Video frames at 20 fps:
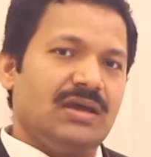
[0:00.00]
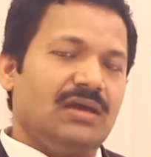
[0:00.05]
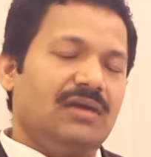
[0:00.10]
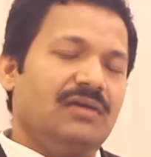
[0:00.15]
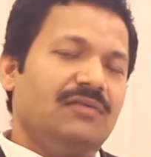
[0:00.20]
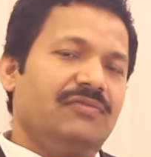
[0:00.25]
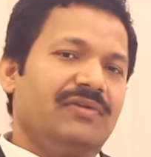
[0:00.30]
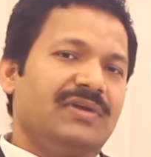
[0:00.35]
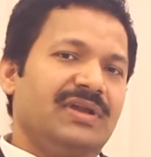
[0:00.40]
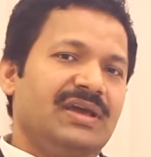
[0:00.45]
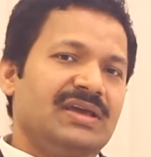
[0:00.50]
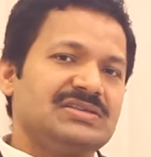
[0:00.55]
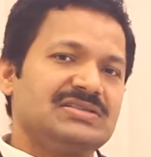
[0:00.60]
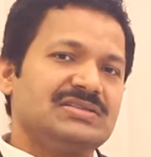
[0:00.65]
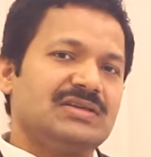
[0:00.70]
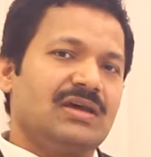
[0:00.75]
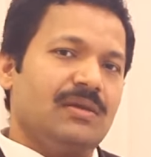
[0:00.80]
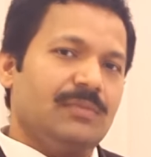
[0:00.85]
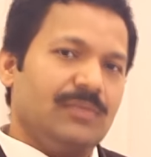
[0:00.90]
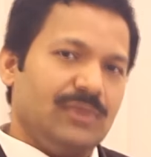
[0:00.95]
If it
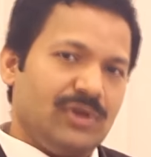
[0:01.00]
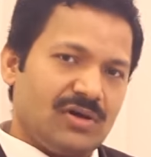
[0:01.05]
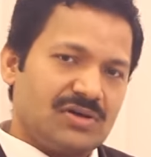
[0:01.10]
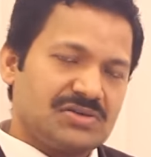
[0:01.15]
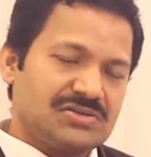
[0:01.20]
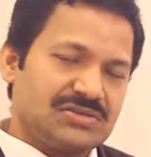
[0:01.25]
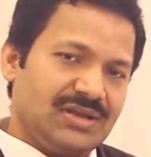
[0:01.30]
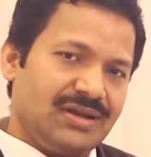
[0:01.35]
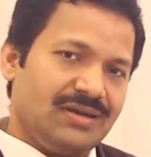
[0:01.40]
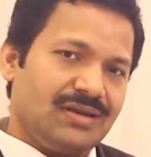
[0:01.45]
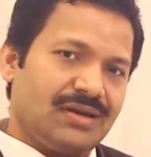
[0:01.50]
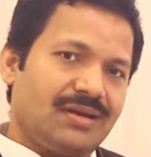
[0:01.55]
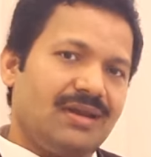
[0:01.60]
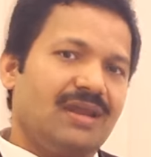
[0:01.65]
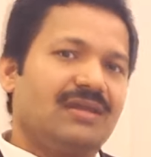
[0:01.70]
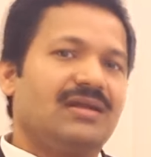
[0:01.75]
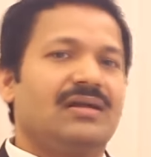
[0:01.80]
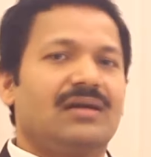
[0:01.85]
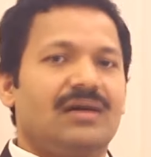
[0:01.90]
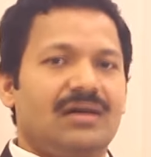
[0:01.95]
is minoxidil
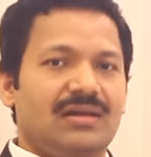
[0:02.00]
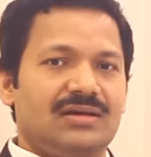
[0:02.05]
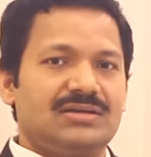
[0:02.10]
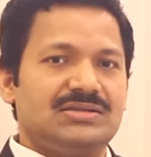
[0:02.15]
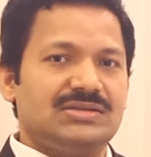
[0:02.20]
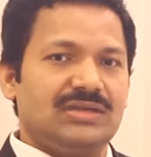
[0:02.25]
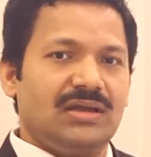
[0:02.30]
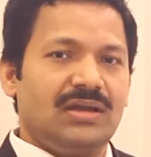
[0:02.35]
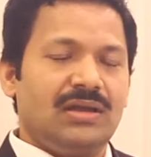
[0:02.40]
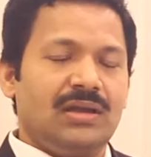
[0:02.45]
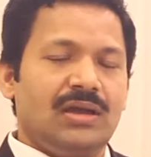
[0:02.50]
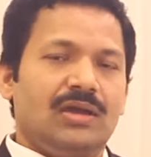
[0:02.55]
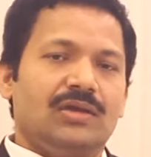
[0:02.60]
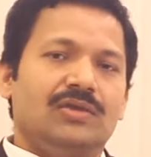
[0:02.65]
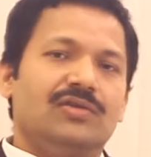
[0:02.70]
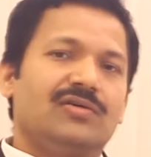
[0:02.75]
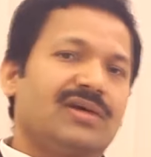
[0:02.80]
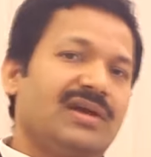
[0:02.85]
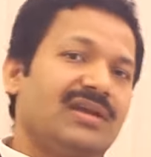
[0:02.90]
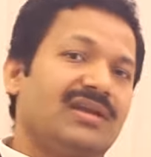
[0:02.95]
related allergy,
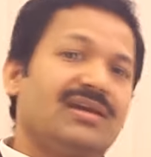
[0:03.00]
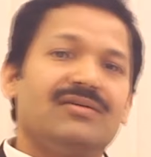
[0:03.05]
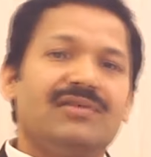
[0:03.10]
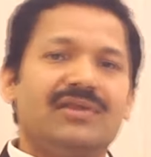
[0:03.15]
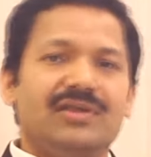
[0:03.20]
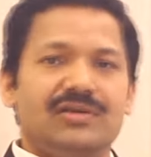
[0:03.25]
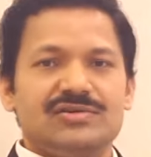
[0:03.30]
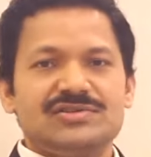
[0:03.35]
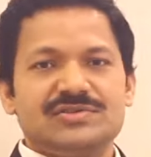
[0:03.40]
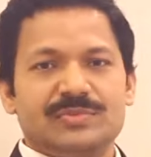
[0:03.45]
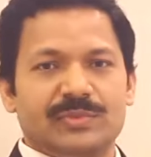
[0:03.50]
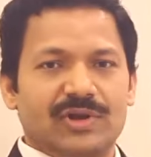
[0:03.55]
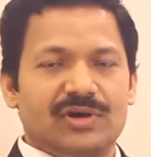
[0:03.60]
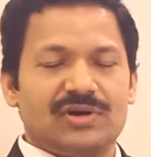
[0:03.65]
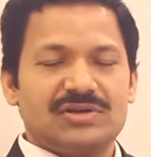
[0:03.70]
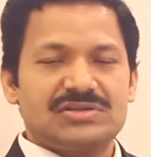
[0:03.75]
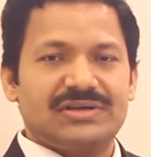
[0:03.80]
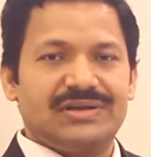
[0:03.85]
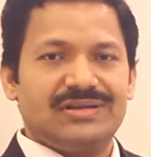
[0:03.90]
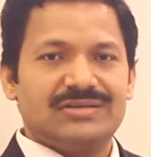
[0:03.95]
you can never use
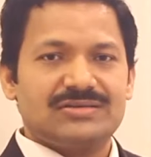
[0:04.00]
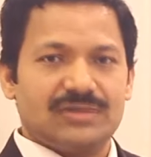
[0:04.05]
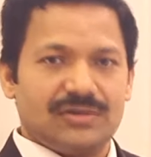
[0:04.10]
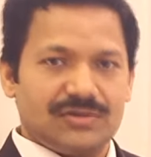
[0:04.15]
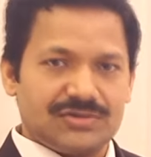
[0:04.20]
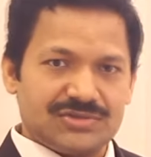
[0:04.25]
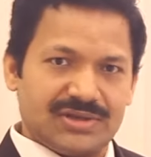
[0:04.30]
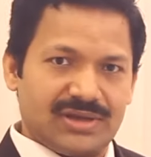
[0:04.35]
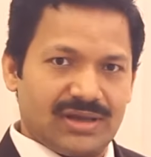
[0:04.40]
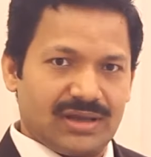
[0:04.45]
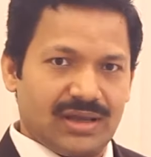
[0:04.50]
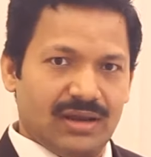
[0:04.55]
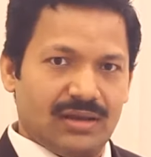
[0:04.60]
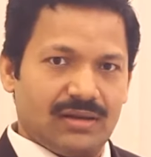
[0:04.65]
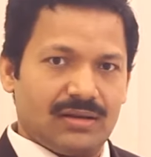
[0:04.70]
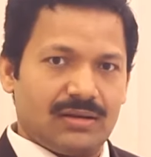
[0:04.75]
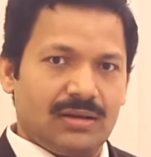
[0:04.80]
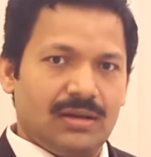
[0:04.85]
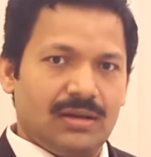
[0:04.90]
minoxidil solution again.